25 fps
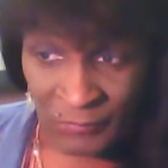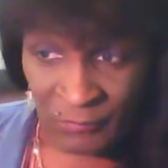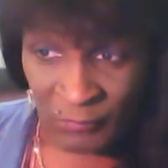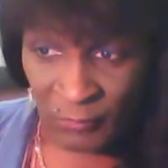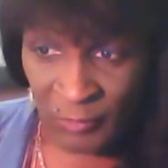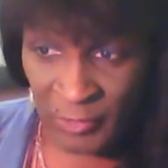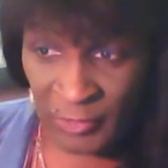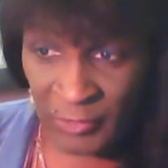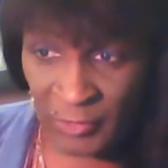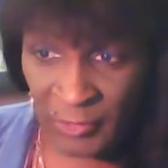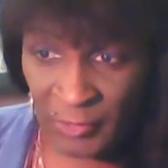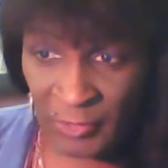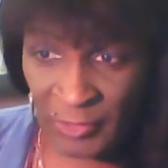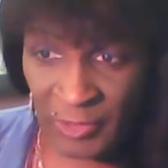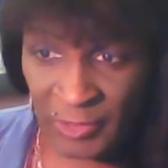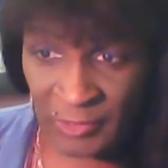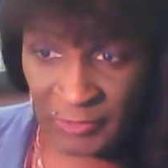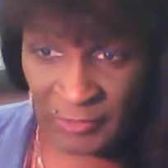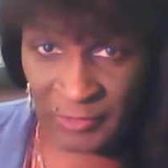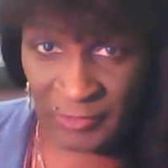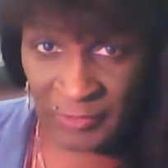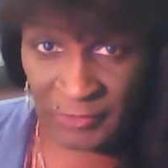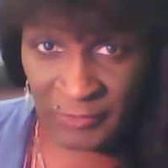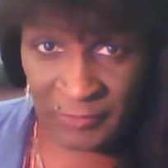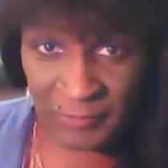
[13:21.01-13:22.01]
where you're going
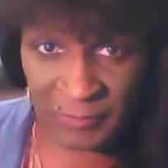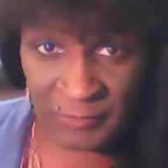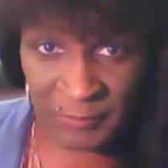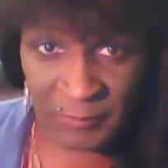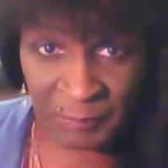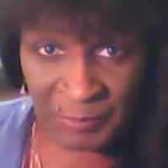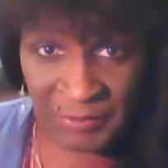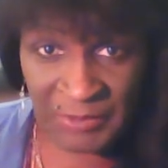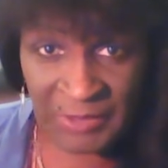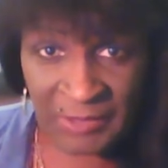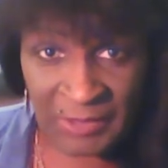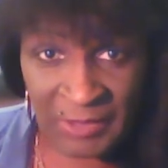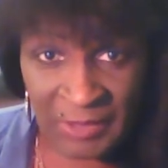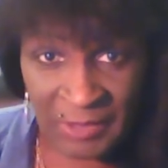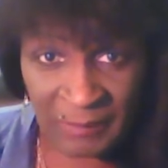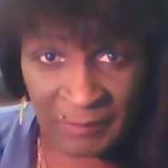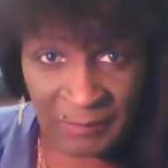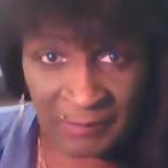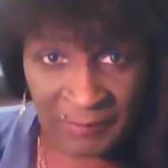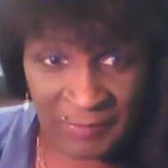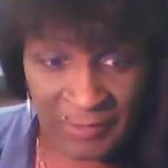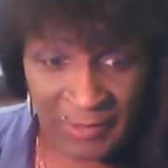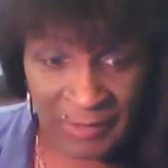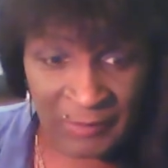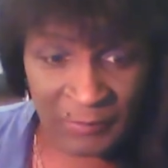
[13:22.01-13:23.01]
to speed up
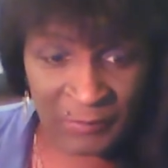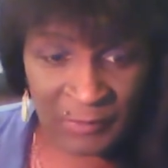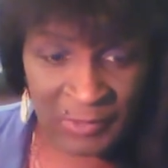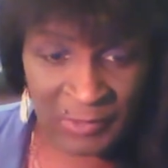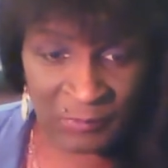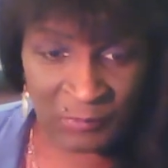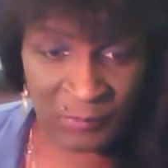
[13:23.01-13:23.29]
and